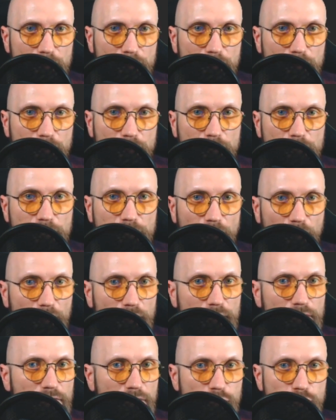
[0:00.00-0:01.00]

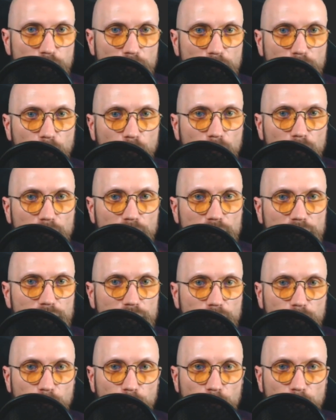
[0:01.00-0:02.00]
Fan, the Dreadwolf,
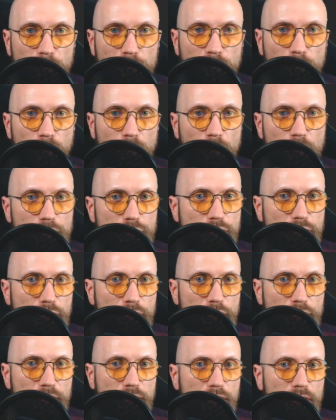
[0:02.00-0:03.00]
the Ruin
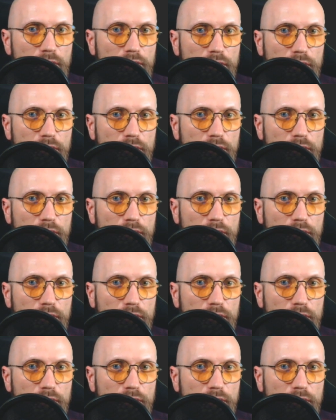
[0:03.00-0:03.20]
Watcher,